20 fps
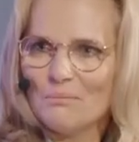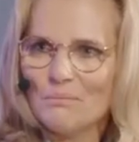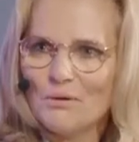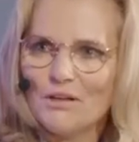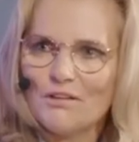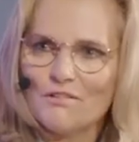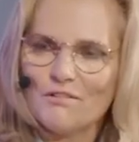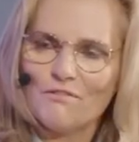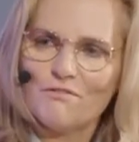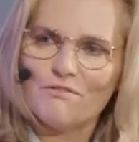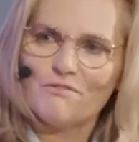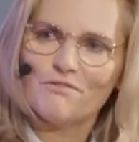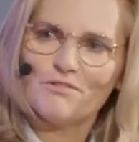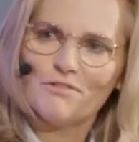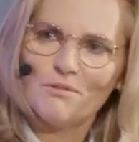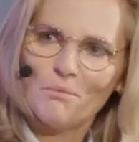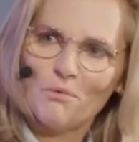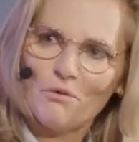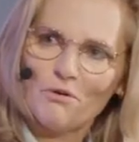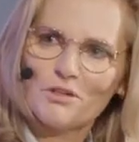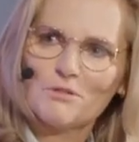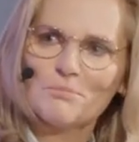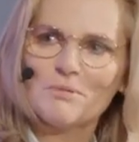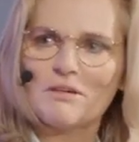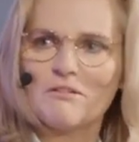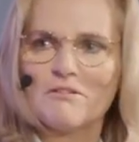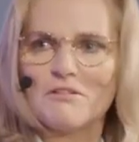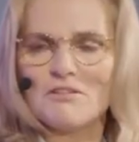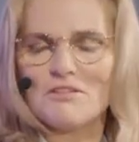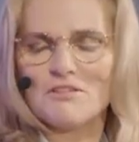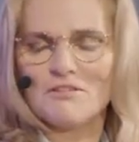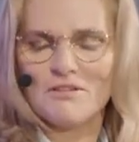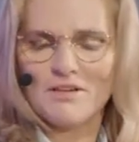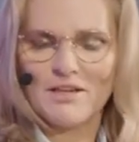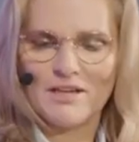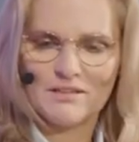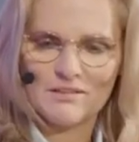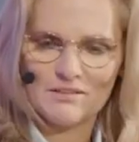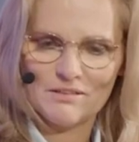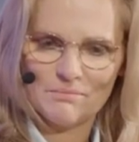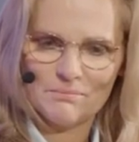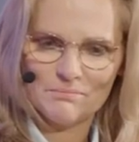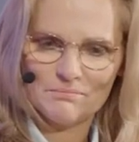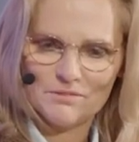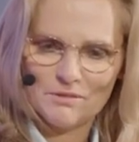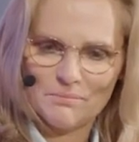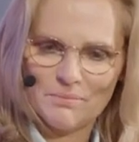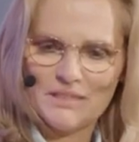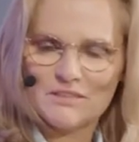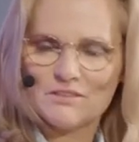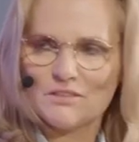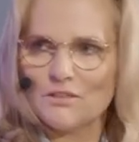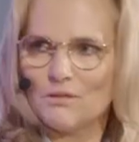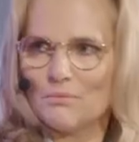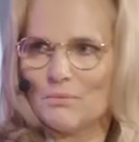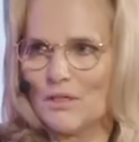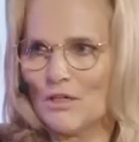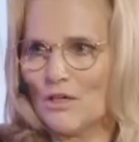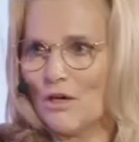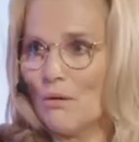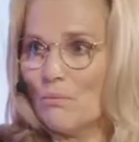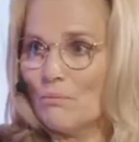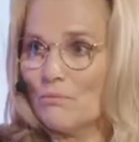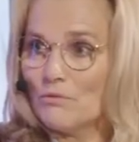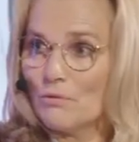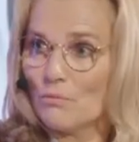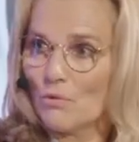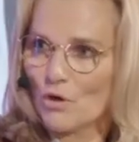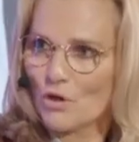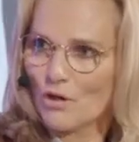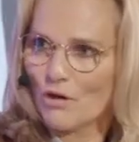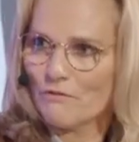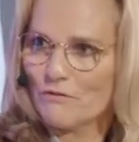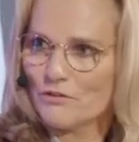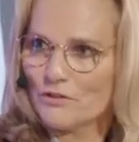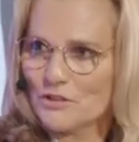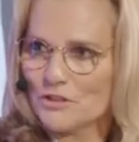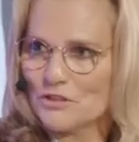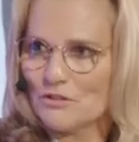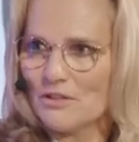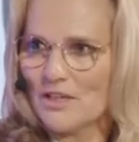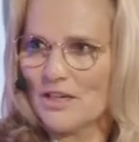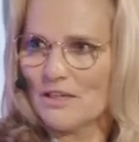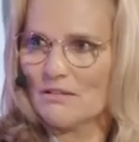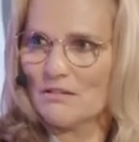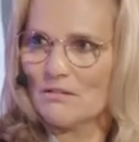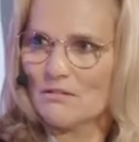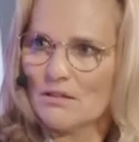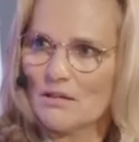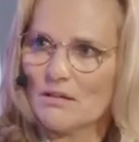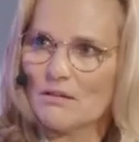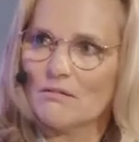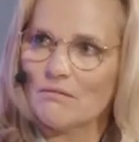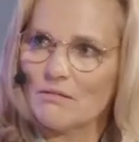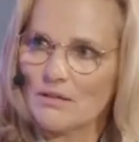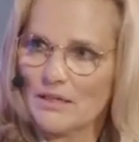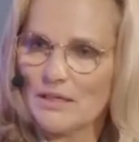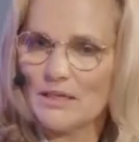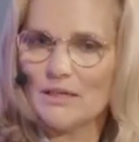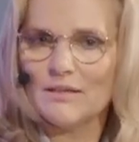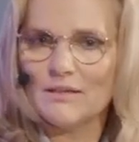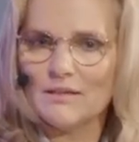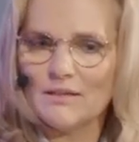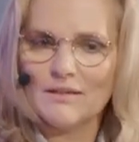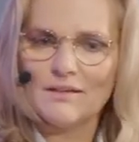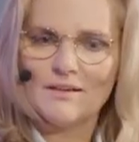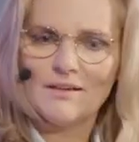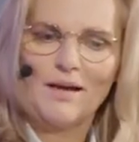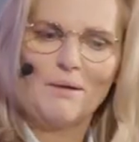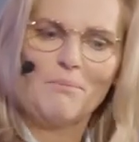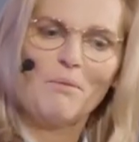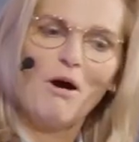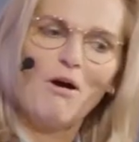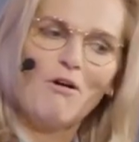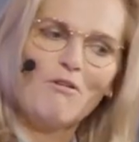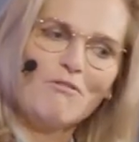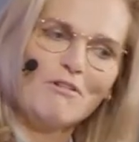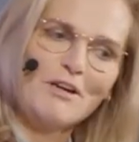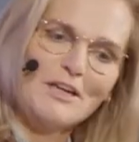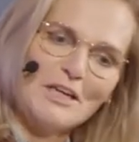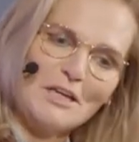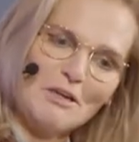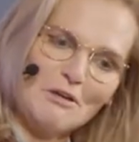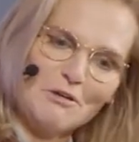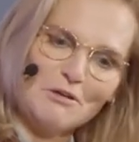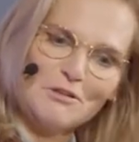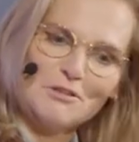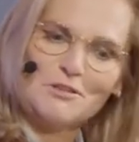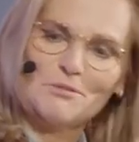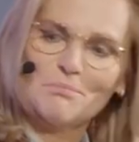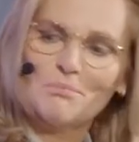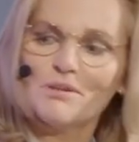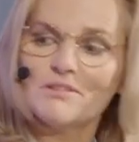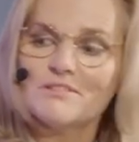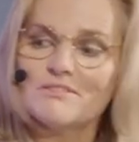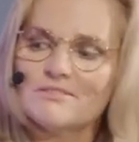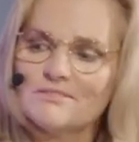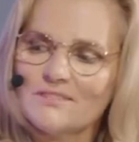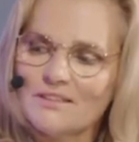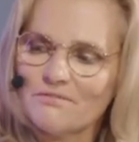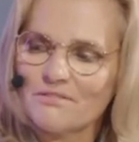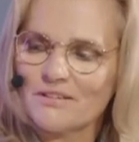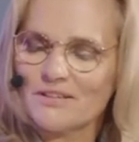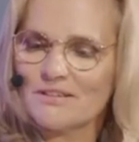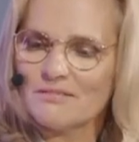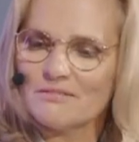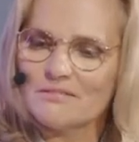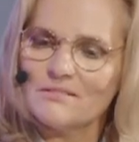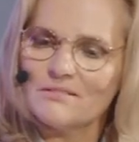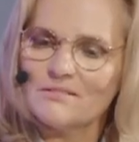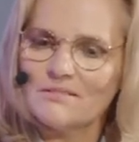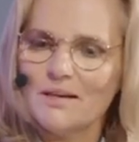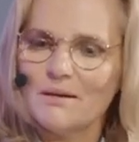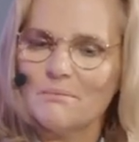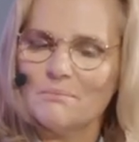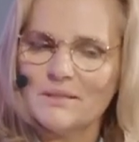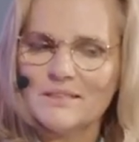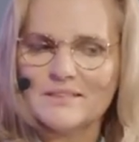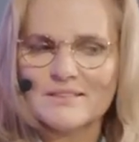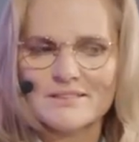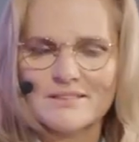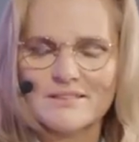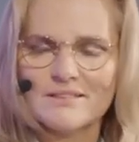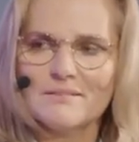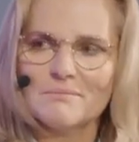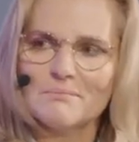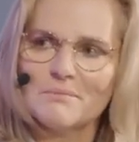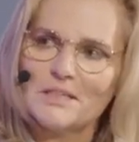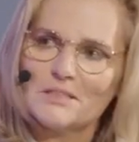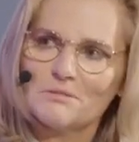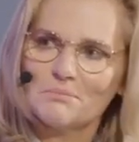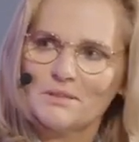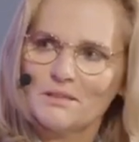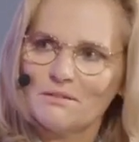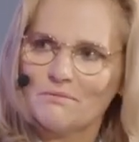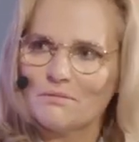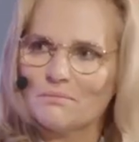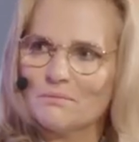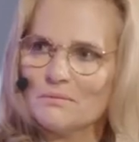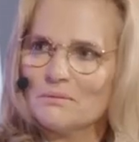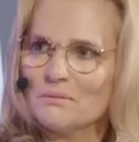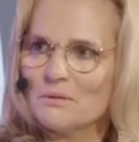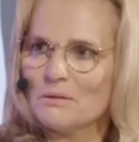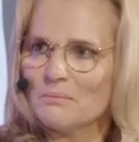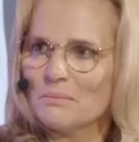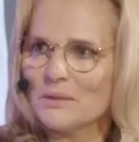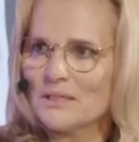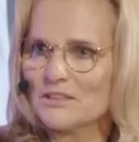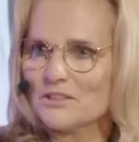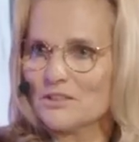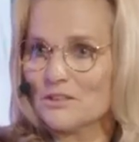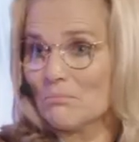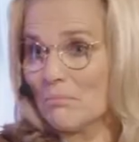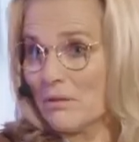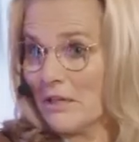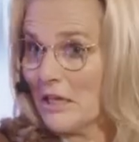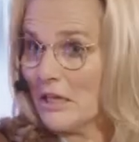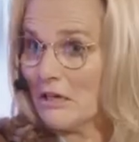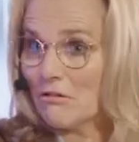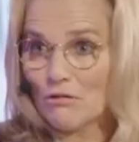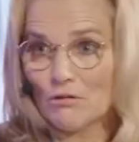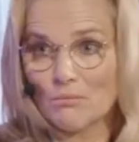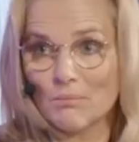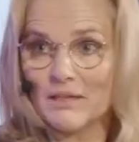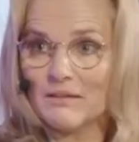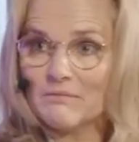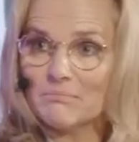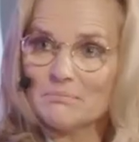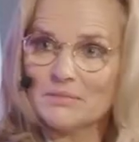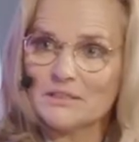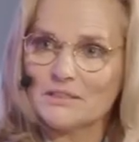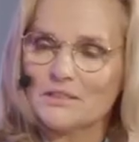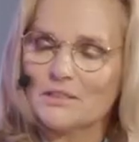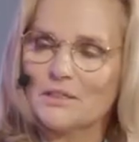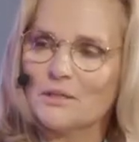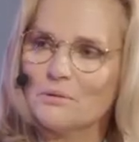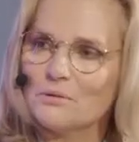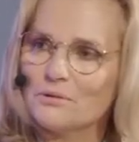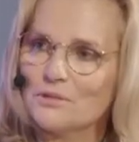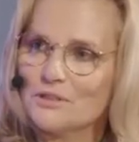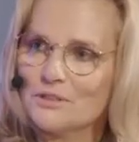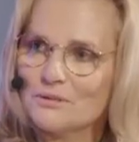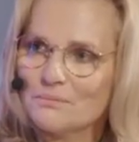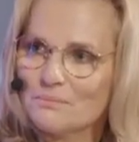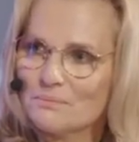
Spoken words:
But the more experience you get, the better you become, the more confidence you get, you think, okay, I'm already good, but if I can do that better, that makes me even a better player or a better coach.